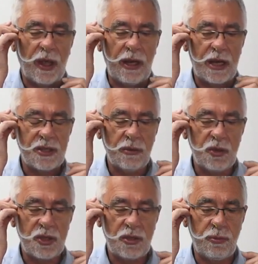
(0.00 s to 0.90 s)
and ask
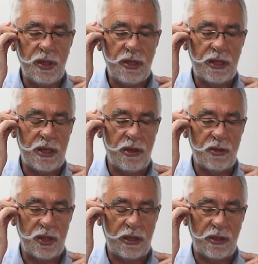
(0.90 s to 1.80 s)
them just to breathe in and
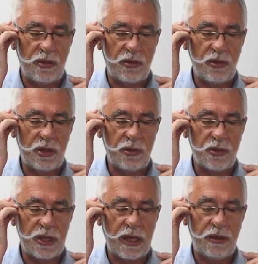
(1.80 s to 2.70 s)
out gently through the
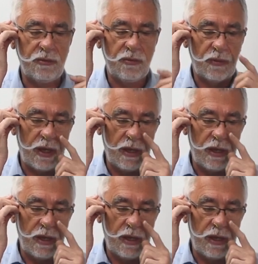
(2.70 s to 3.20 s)
nose again,